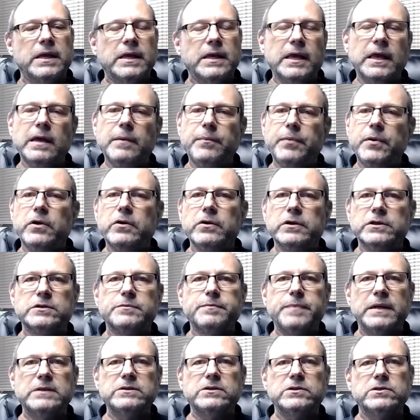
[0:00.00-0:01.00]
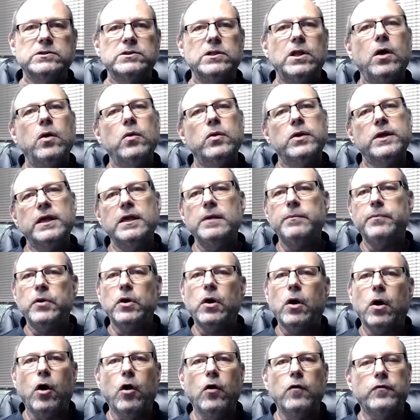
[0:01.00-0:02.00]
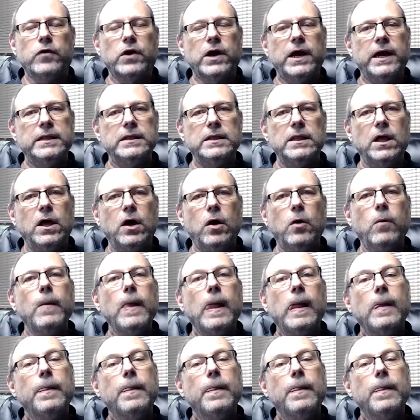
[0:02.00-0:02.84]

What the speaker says: Keep your expenses low, keep your overhead low.